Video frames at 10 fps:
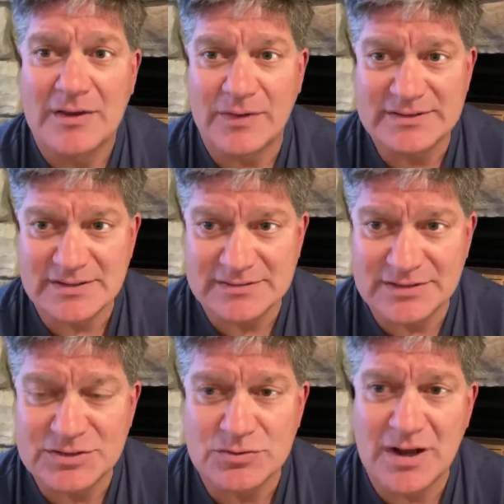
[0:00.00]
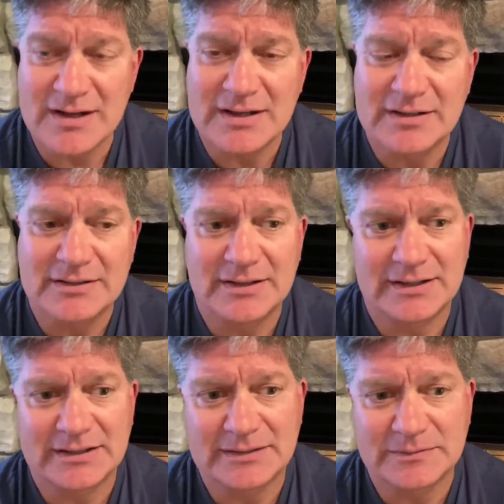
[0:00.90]
For instance, the Struck
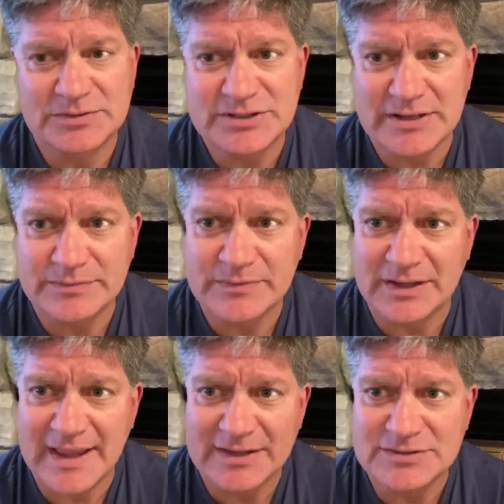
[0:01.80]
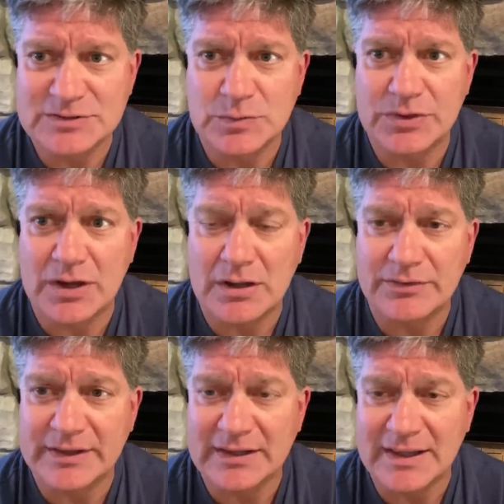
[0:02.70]
shift connections with all
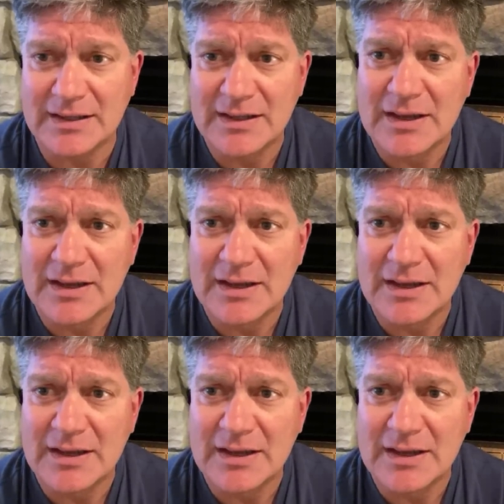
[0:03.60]
the